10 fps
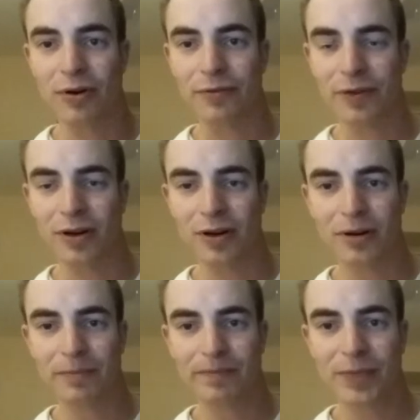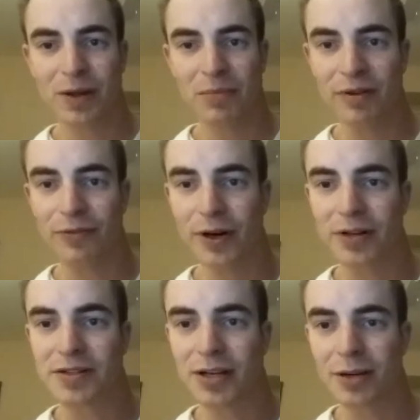off my
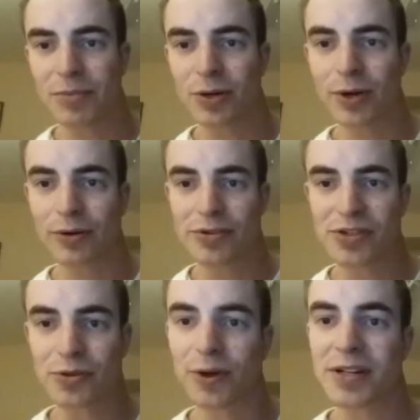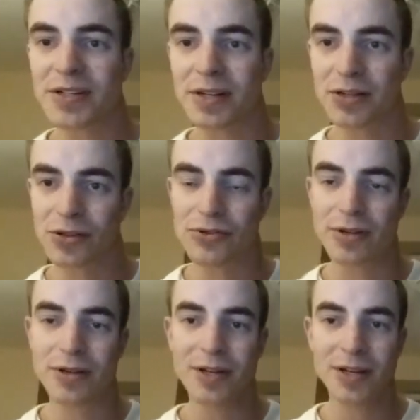friend Tim, who owns
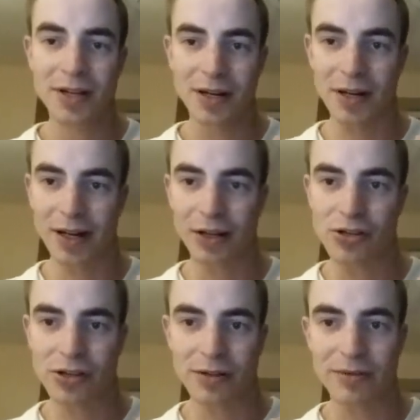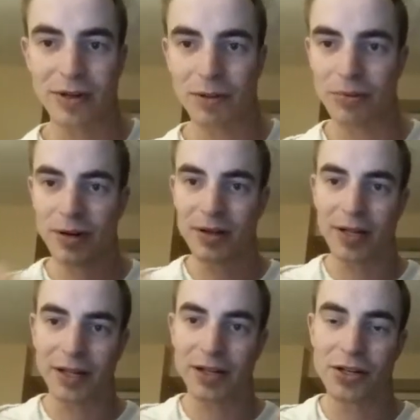2600 Connection. I'll put a
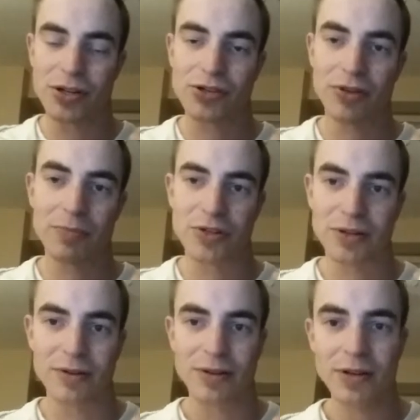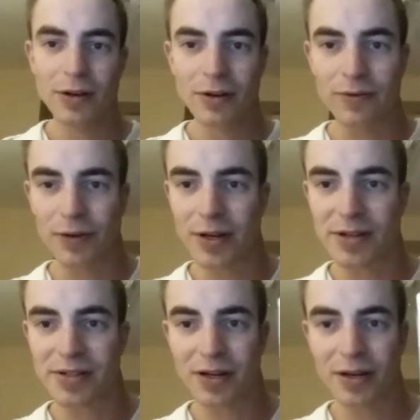link in the description for
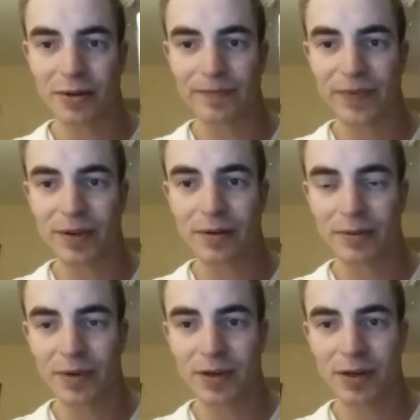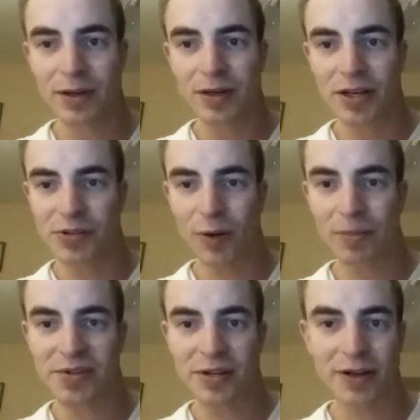his
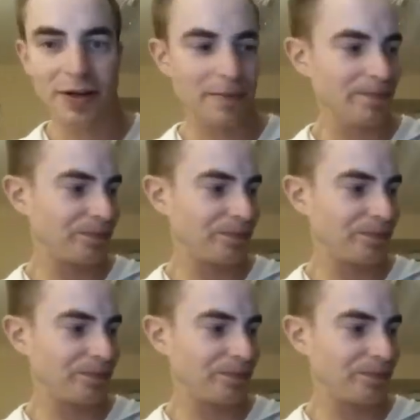website.